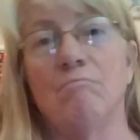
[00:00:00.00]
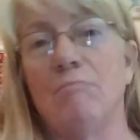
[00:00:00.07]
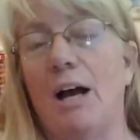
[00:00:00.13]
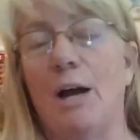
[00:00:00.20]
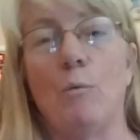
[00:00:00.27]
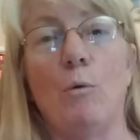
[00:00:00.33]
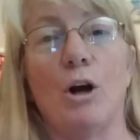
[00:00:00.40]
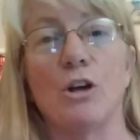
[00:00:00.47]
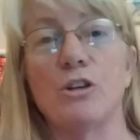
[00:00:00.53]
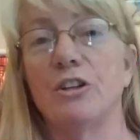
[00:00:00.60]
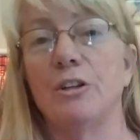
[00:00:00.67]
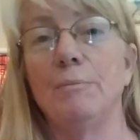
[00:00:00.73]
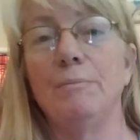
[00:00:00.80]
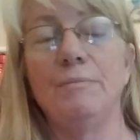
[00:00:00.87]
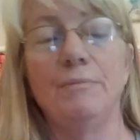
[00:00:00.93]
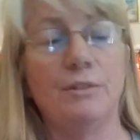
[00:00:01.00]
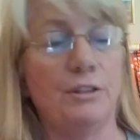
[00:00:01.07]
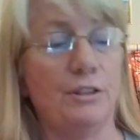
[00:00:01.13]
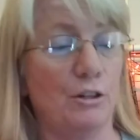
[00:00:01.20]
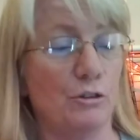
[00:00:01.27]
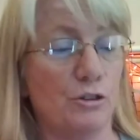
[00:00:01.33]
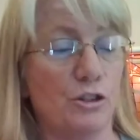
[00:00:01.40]
I wash them.
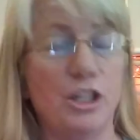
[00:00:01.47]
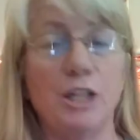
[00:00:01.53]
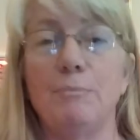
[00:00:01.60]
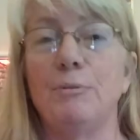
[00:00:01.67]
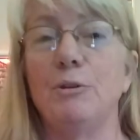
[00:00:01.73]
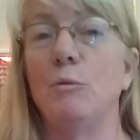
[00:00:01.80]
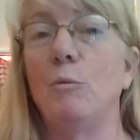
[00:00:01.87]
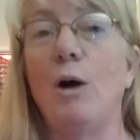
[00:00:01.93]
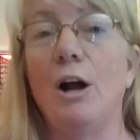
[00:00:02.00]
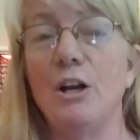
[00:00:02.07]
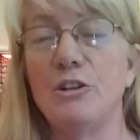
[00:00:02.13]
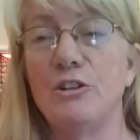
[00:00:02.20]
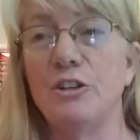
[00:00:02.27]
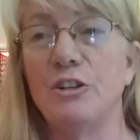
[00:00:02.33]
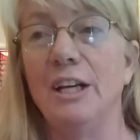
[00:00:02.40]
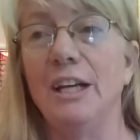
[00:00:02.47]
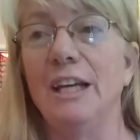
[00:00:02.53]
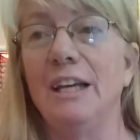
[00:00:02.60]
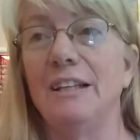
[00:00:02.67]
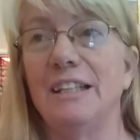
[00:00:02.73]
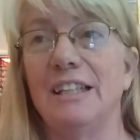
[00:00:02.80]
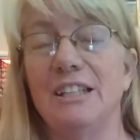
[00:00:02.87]
They're cheap to wash.
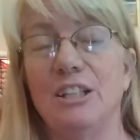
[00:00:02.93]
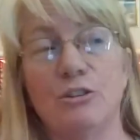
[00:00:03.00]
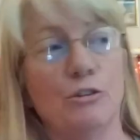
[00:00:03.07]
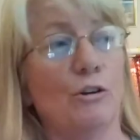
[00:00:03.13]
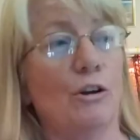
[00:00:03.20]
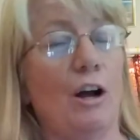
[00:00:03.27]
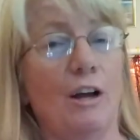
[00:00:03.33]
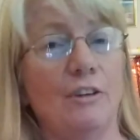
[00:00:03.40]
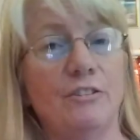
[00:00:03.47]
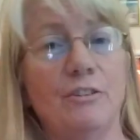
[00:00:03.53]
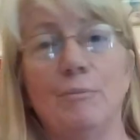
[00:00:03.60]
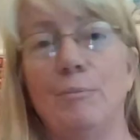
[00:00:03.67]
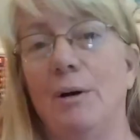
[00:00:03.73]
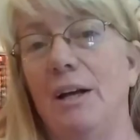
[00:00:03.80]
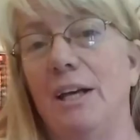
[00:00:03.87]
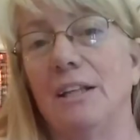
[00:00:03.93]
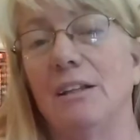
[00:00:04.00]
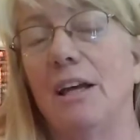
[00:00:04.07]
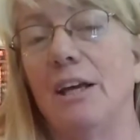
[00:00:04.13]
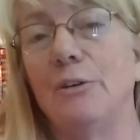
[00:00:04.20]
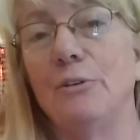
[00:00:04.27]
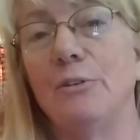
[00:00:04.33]
The initial cost of buying
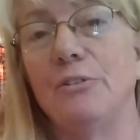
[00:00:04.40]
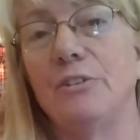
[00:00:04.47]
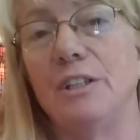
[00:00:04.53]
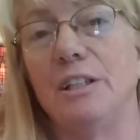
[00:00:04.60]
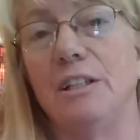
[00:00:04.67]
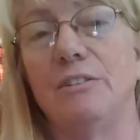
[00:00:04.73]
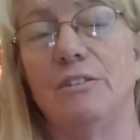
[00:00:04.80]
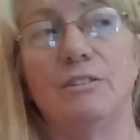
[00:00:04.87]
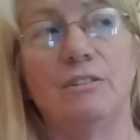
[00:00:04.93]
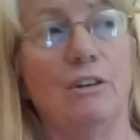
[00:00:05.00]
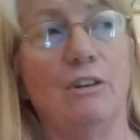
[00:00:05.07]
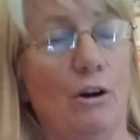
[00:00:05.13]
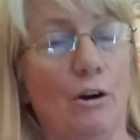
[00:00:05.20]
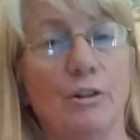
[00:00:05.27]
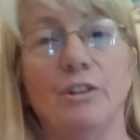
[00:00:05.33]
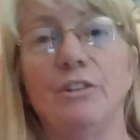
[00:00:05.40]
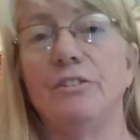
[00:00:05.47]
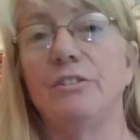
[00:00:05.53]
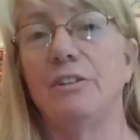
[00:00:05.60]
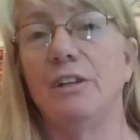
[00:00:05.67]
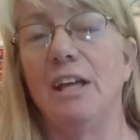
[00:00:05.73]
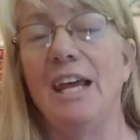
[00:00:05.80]
liners is the
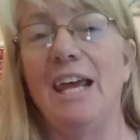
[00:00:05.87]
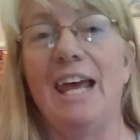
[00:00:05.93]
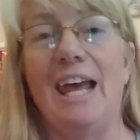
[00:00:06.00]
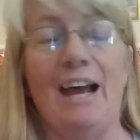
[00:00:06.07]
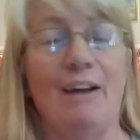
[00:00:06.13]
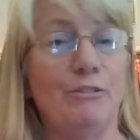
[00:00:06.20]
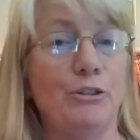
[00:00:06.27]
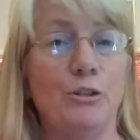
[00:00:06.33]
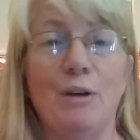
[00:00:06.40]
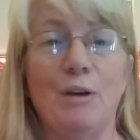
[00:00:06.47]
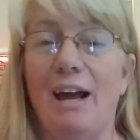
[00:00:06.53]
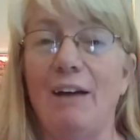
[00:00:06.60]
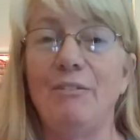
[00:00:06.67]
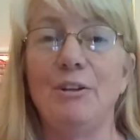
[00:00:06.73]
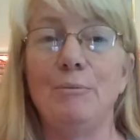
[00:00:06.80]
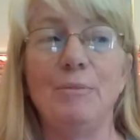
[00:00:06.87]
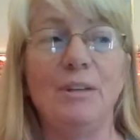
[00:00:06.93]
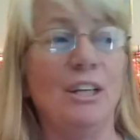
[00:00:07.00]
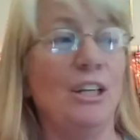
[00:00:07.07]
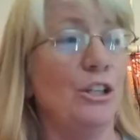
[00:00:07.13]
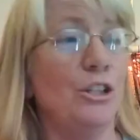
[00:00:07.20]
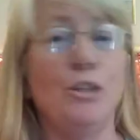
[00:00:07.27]
hardest. After you have them,
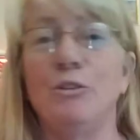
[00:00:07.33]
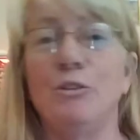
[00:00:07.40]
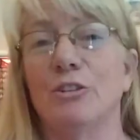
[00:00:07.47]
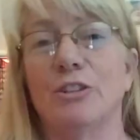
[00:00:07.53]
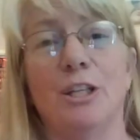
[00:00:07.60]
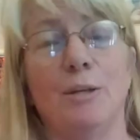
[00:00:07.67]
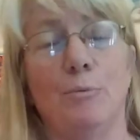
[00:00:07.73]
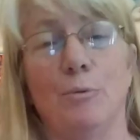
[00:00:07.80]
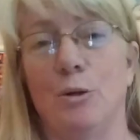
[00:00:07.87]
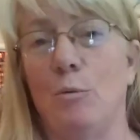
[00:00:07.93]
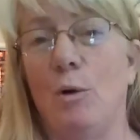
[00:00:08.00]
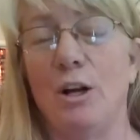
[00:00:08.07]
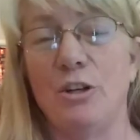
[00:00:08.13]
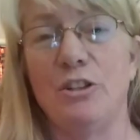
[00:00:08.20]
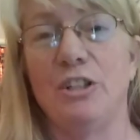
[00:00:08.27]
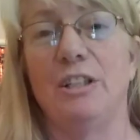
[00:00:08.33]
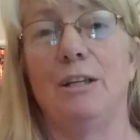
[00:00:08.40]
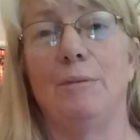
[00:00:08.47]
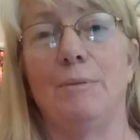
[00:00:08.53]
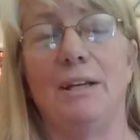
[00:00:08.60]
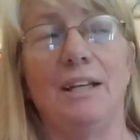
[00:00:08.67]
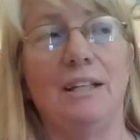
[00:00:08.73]
you just keep rewashing
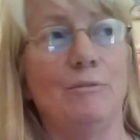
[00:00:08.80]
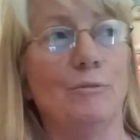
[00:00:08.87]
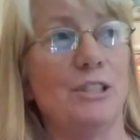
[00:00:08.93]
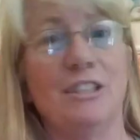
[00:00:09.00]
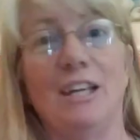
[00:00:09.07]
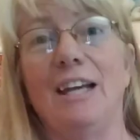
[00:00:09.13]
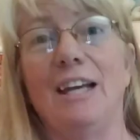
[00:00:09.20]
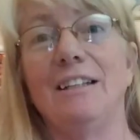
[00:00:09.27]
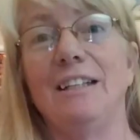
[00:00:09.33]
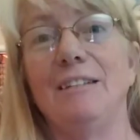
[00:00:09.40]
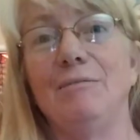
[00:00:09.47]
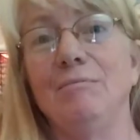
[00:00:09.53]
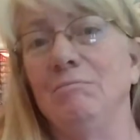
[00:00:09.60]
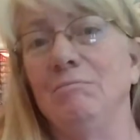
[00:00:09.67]
them. And recycling,